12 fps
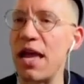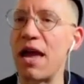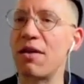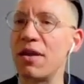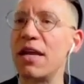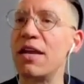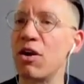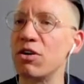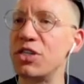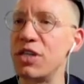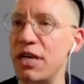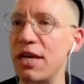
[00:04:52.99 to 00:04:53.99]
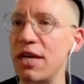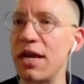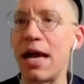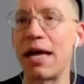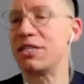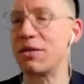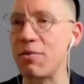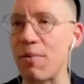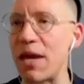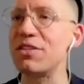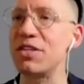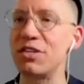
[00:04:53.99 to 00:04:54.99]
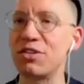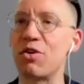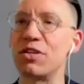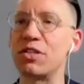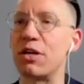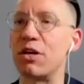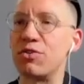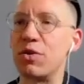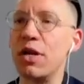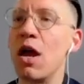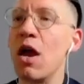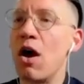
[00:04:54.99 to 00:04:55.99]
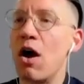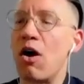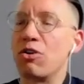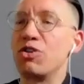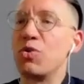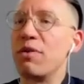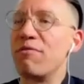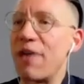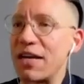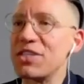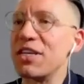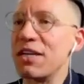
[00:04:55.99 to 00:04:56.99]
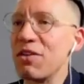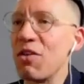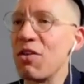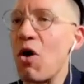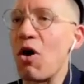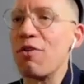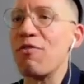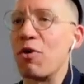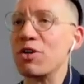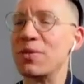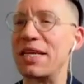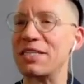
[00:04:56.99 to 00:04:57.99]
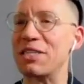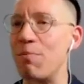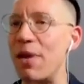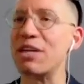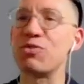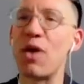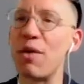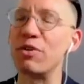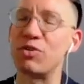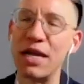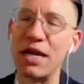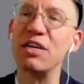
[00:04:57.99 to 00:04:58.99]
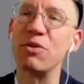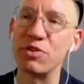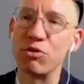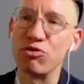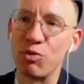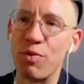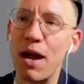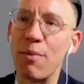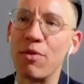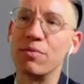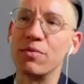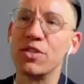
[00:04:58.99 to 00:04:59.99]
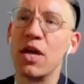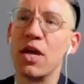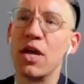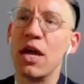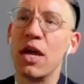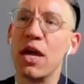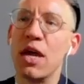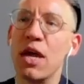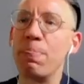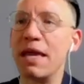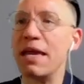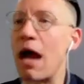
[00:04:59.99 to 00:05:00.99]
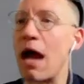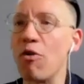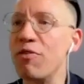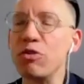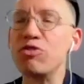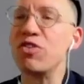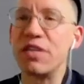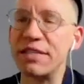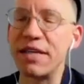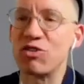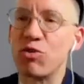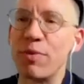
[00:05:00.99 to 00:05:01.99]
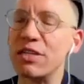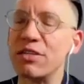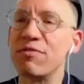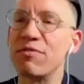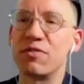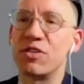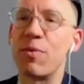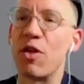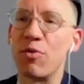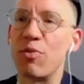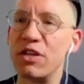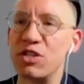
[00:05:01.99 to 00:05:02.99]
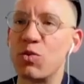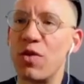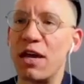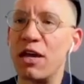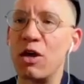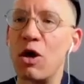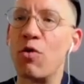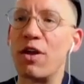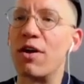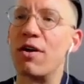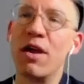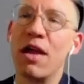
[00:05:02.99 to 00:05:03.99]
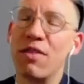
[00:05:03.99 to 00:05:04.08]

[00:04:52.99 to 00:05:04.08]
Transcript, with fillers: at in our city, as in many cities across the country, are to invest in law enforcement as the biggest way we try and deal with social problems. Um, in our view, to the detriment of some other places where they could go that are